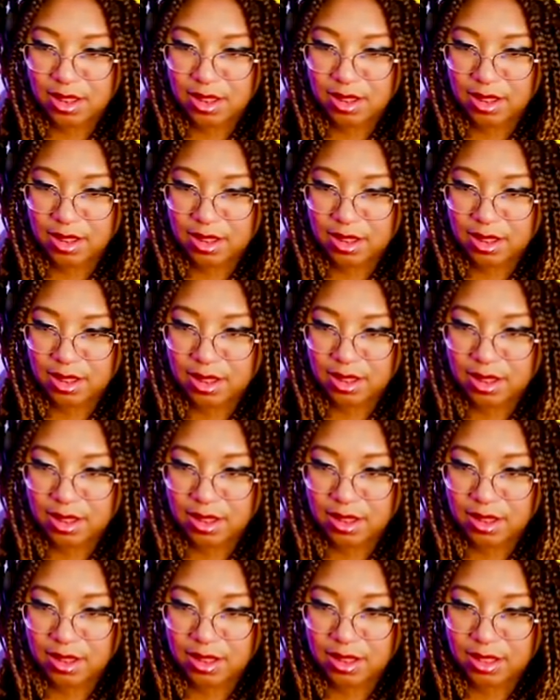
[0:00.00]

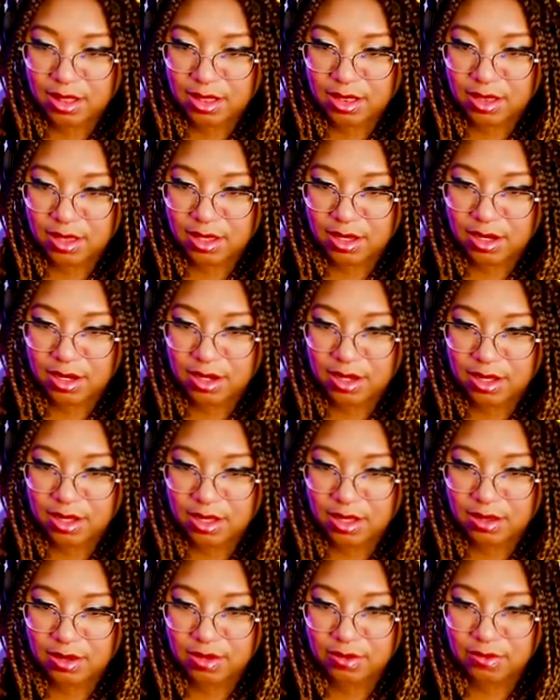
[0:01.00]
And
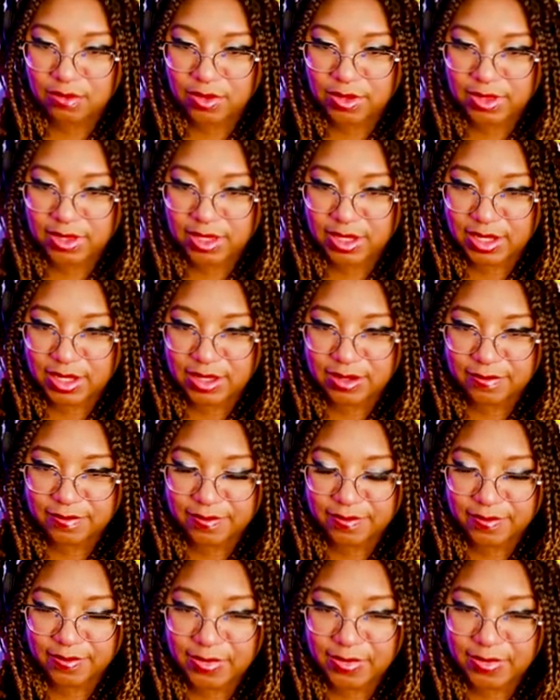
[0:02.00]
once again,